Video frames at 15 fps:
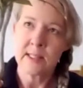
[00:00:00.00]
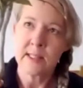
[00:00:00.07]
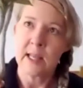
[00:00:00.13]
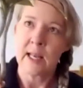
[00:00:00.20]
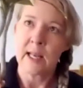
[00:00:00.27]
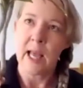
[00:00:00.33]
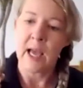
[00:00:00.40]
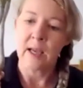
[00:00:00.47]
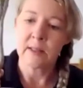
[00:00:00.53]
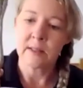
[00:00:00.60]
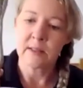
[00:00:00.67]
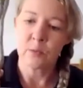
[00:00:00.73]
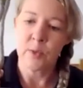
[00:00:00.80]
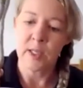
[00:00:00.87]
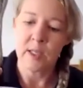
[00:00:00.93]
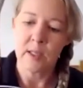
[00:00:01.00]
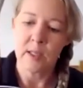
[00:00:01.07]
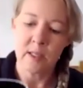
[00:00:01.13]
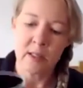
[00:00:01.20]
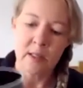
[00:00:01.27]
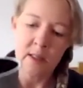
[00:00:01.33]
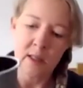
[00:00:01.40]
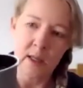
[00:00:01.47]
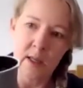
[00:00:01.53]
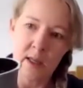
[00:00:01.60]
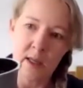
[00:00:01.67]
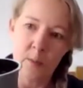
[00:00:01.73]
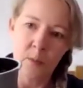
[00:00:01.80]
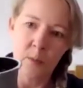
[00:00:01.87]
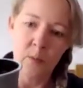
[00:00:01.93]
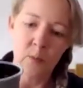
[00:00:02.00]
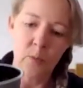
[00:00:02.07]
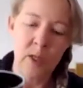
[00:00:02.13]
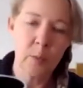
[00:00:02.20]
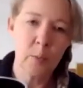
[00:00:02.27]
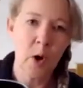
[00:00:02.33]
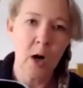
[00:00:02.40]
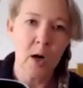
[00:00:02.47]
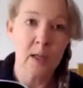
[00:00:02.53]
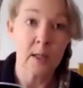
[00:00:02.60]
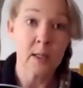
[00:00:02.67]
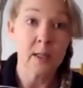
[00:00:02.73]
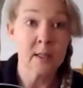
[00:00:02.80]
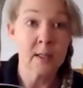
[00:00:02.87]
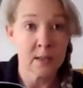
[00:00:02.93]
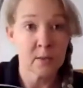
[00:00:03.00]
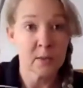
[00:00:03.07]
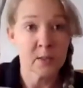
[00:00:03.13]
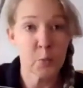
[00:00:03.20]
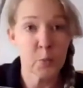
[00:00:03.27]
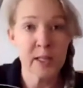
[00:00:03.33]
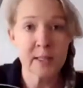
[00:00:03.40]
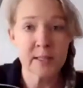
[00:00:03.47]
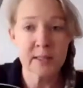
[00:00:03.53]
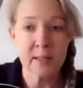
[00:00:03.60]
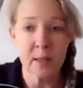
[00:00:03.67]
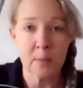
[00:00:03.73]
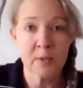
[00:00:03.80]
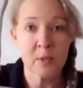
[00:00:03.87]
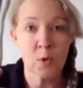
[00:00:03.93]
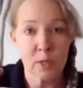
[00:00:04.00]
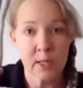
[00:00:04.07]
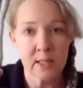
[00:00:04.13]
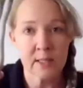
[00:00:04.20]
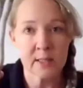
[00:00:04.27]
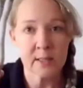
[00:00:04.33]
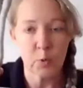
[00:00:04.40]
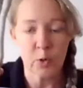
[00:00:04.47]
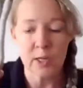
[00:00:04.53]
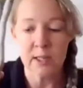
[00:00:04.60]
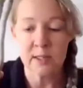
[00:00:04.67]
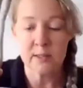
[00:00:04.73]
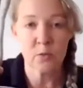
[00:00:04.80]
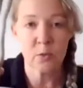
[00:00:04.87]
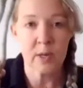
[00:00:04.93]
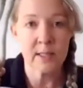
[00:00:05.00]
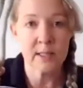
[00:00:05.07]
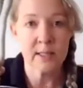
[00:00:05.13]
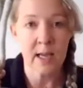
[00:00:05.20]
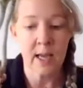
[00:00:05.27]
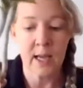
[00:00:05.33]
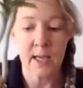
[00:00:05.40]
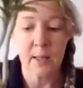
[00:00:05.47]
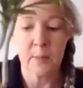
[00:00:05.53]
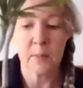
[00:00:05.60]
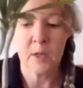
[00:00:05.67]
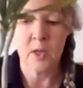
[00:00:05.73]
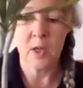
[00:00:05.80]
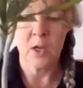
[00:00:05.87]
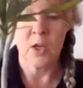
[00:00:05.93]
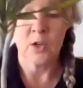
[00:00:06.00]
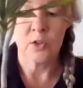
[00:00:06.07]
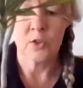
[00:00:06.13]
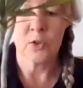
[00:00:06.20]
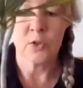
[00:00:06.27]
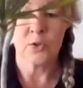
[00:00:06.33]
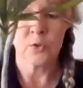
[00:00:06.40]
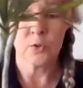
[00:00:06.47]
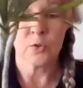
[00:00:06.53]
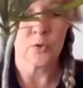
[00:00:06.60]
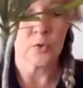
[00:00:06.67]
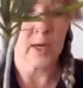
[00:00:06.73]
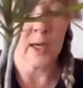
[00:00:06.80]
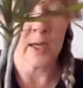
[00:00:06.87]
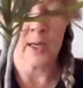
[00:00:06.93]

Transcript: Did that last week, repotted. Going into spring is a great time to